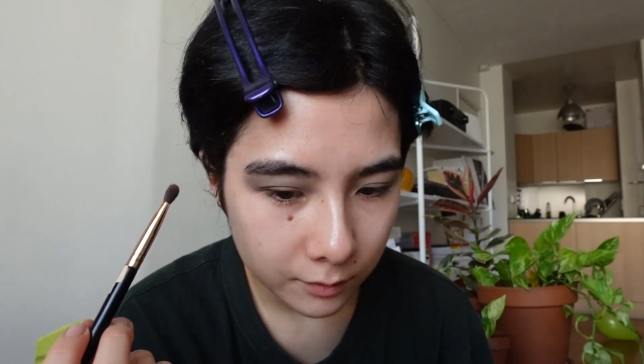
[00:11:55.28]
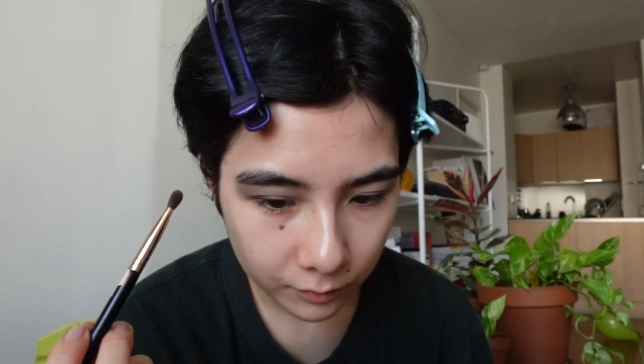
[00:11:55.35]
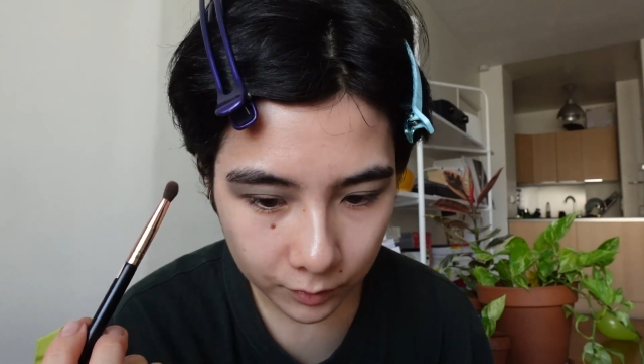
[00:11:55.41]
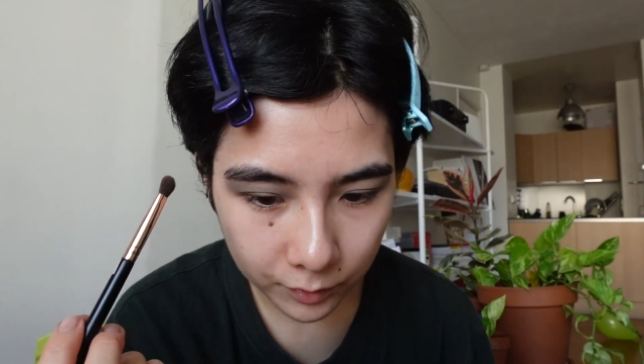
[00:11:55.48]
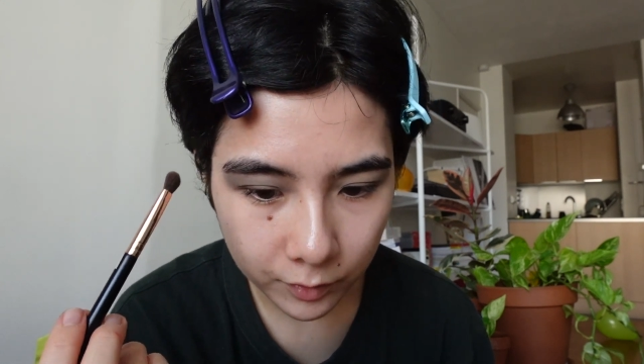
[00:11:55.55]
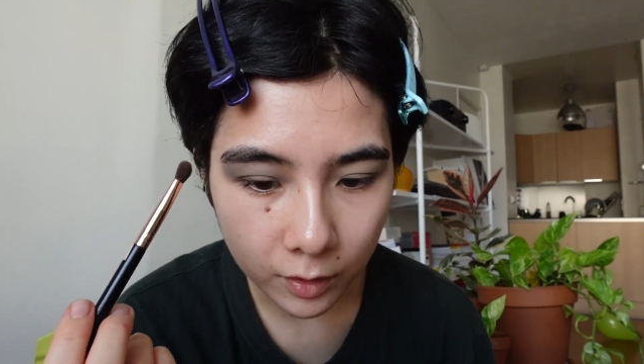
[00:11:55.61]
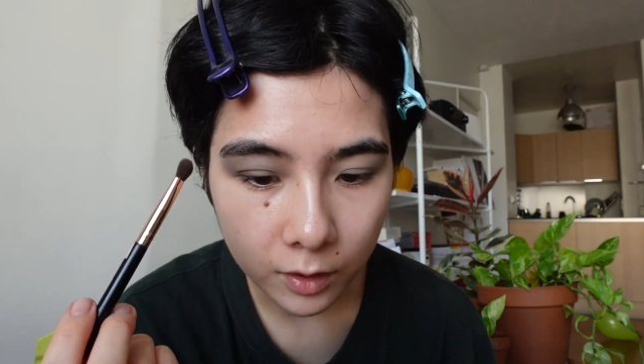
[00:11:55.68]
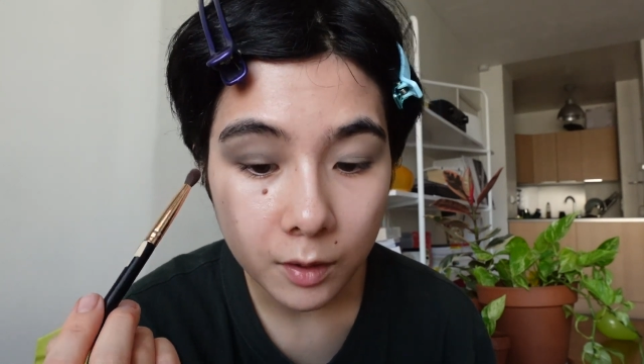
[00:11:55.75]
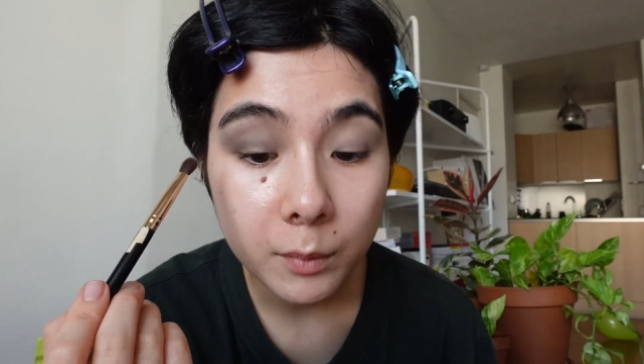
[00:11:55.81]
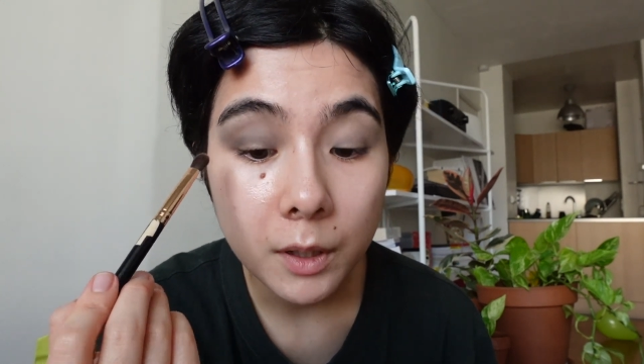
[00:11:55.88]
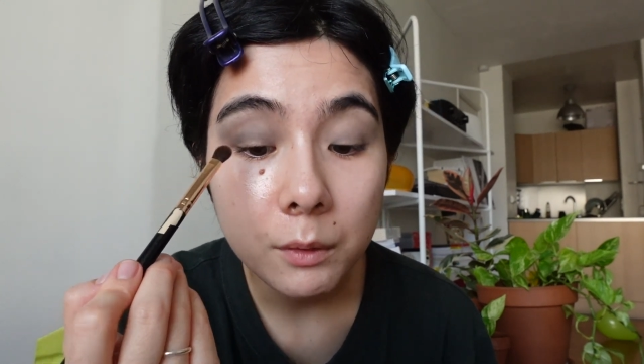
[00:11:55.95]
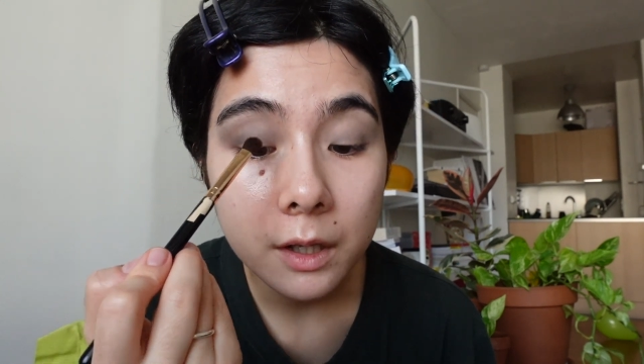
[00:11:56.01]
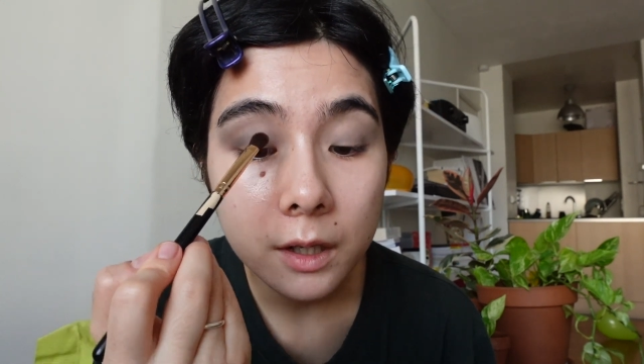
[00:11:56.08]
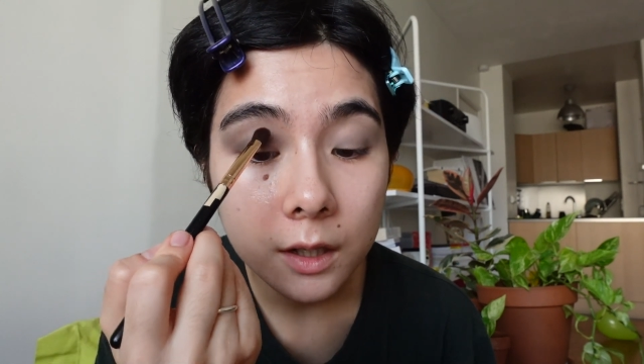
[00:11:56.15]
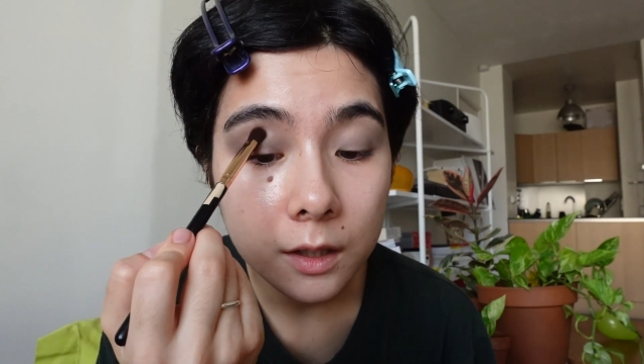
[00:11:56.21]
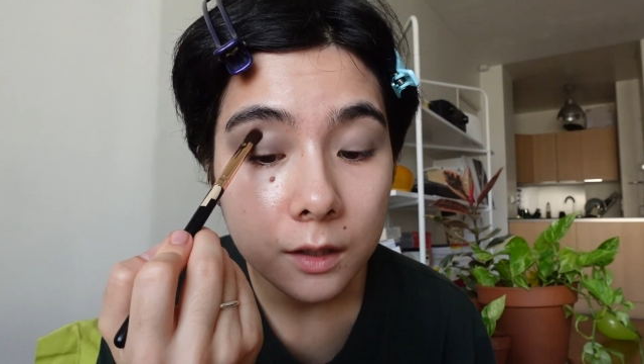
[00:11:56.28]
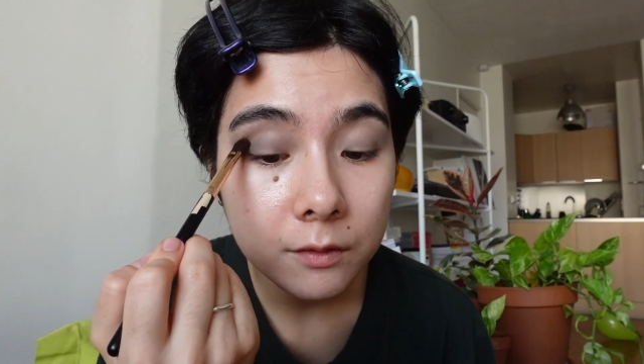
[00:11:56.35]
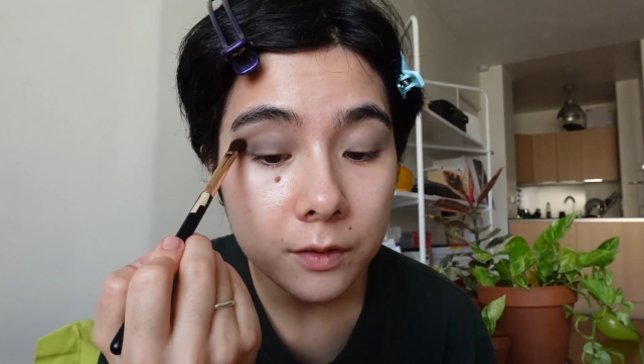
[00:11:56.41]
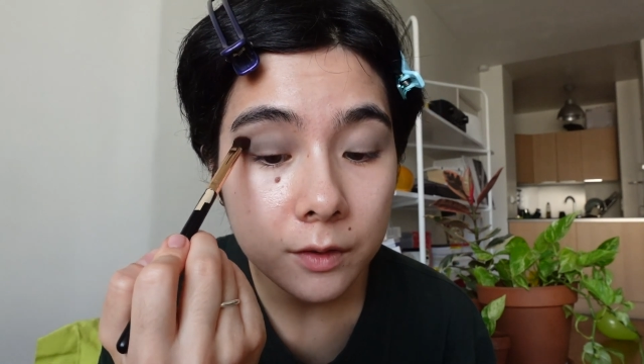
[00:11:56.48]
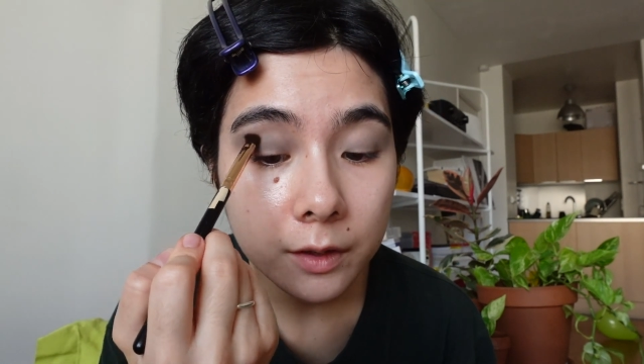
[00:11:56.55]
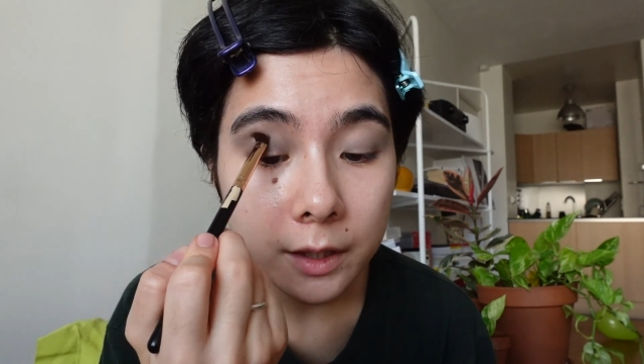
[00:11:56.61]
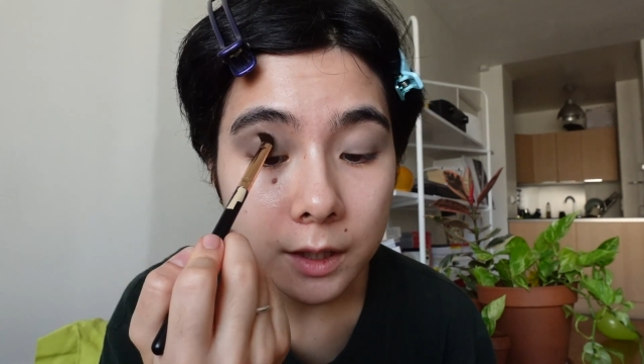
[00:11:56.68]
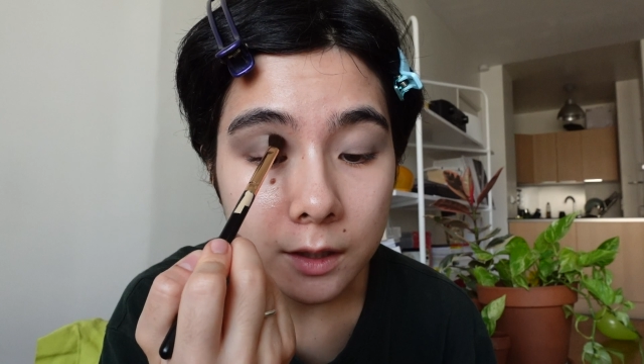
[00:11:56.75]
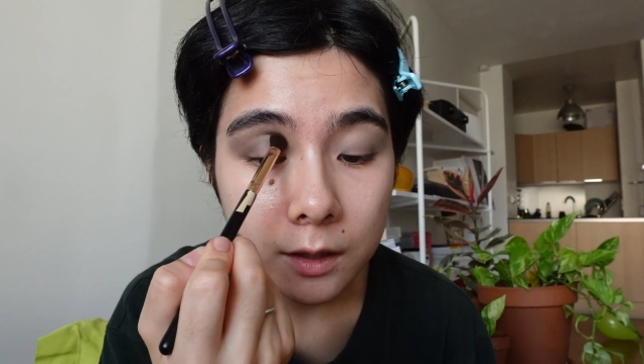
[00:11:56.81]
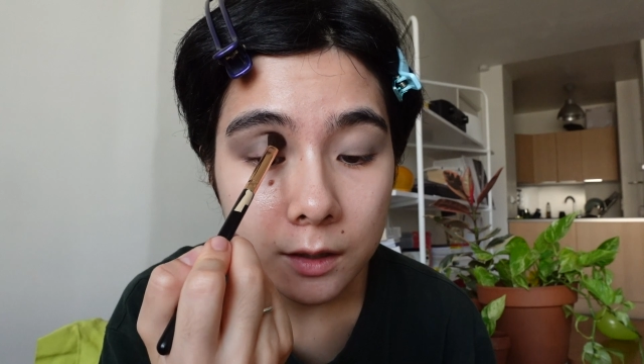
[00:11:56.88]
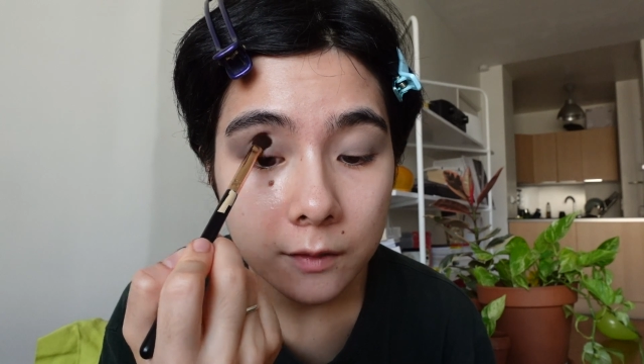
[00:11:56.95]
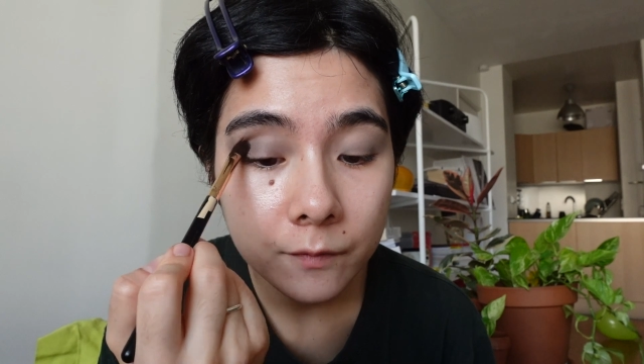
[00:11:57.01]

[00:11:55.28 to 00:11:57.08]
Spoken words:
to talk about it. And I feel like